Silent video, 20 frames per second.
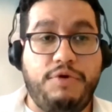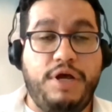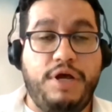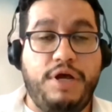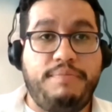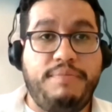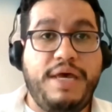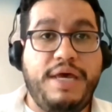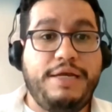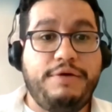
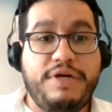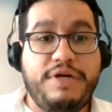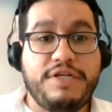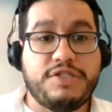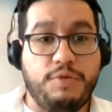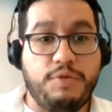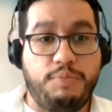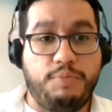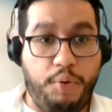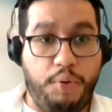in many
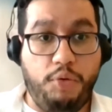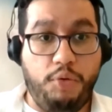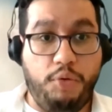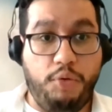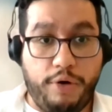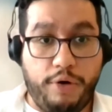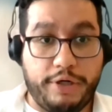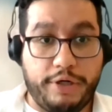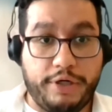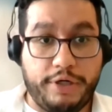ways the
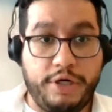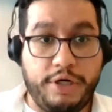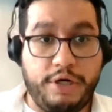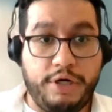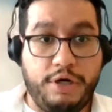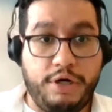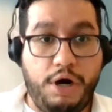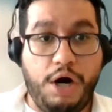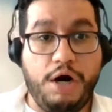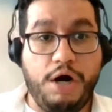bulwark
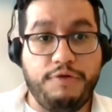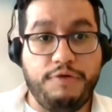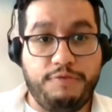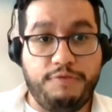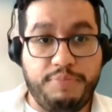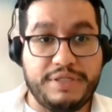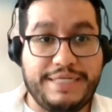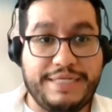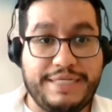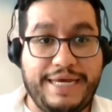
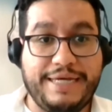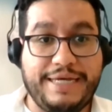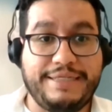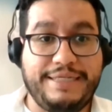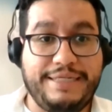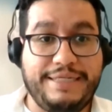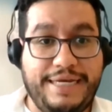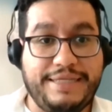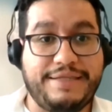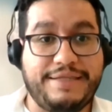of
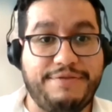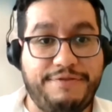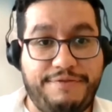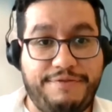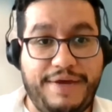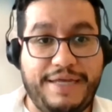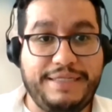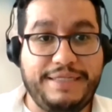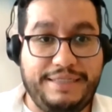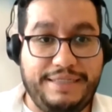protecting and
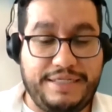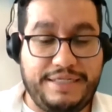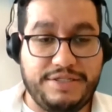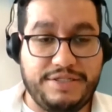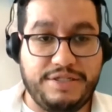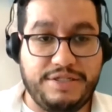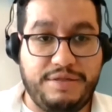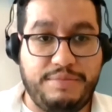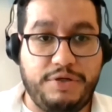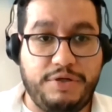defending
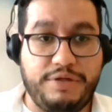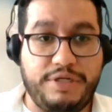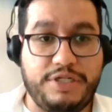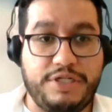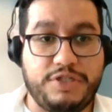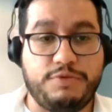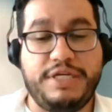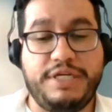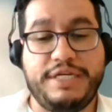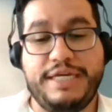these
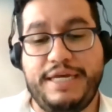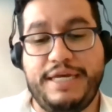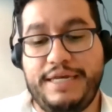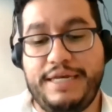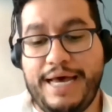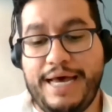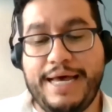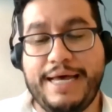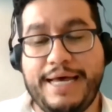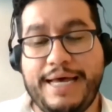communities. We
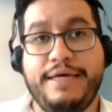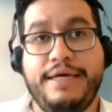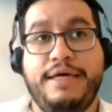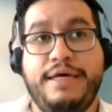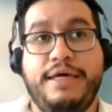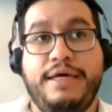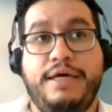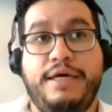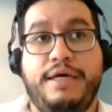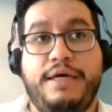cannot
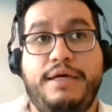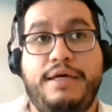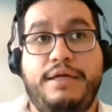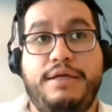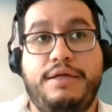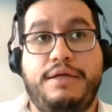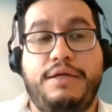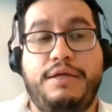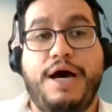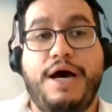
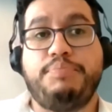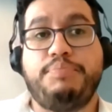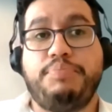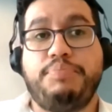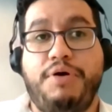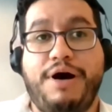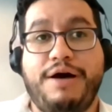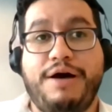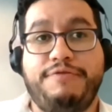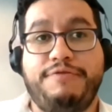
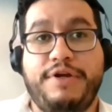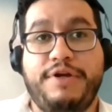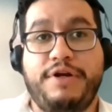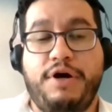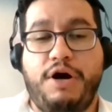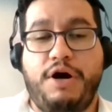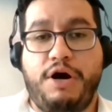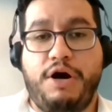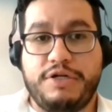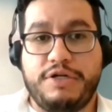nonprofit
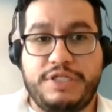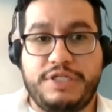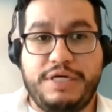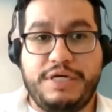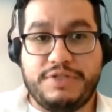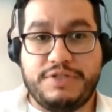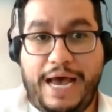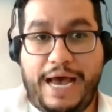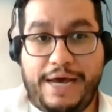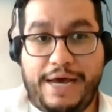
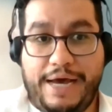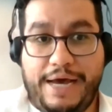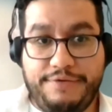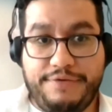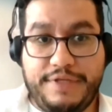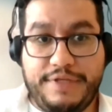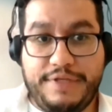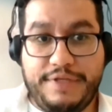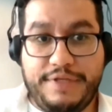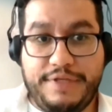ourselves out
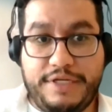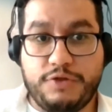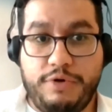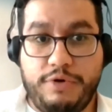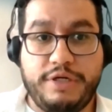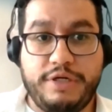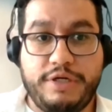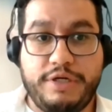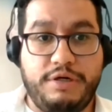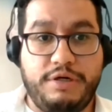of
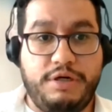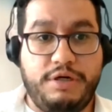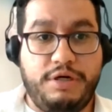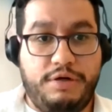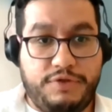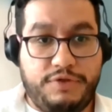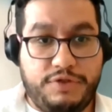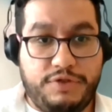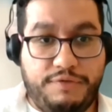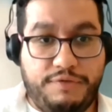this work
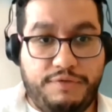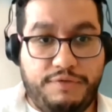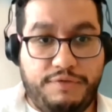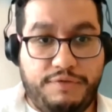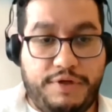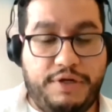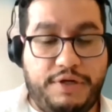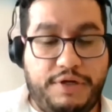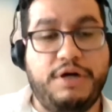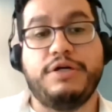of
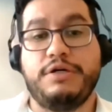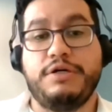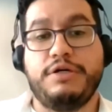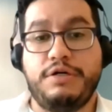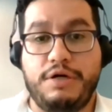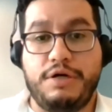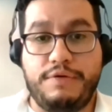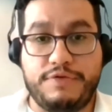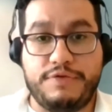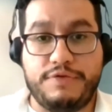solving
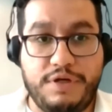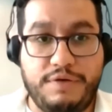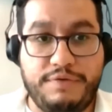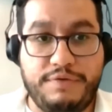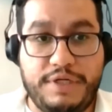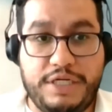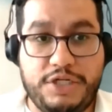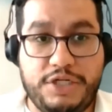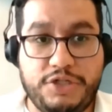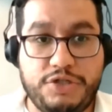hunger, of
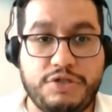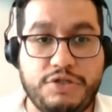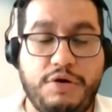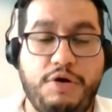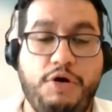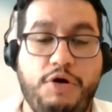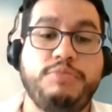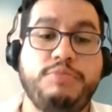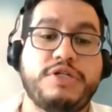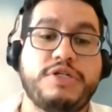solving
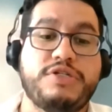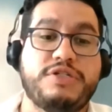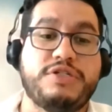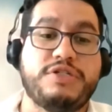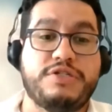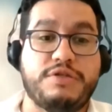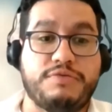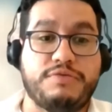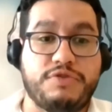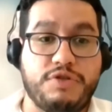issues of
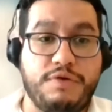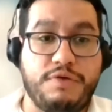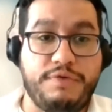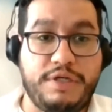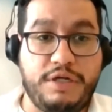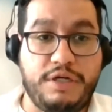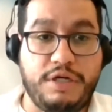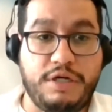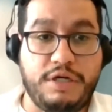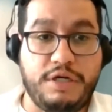homelessness, of
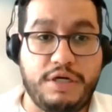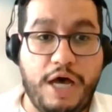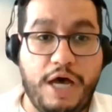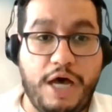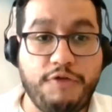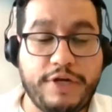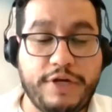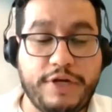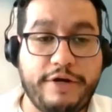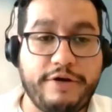solving
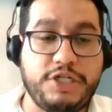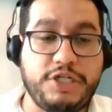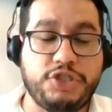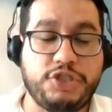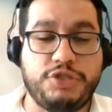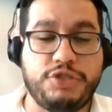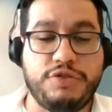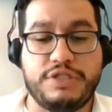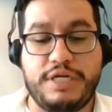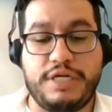healthcare
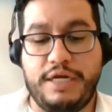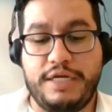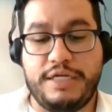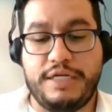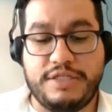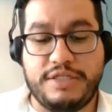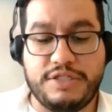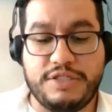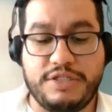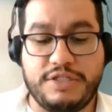issues that
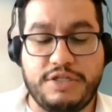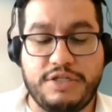exist